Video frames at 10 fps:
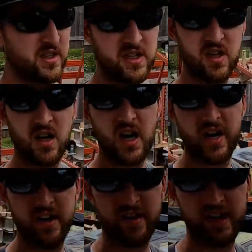so hot
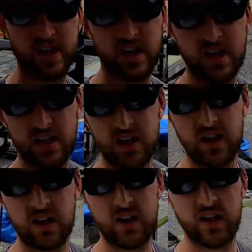out here,
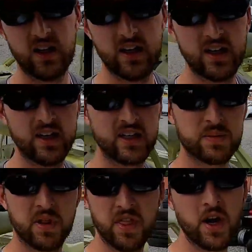and it's
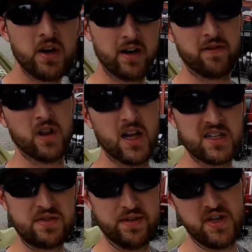been thundering for the
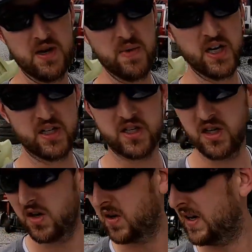last 15 minutes.
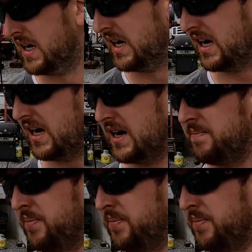So I